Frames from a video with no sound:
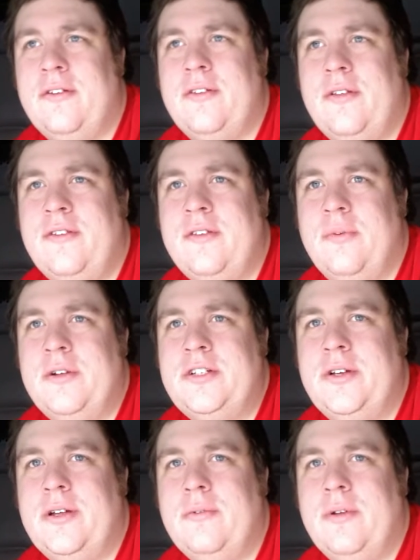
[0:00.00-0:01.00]
There's only so
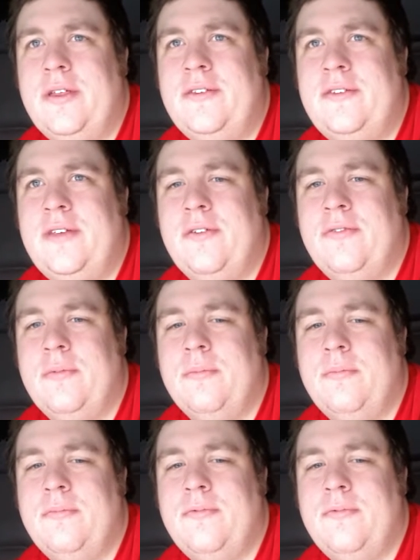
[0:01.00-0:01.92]
much you can really see from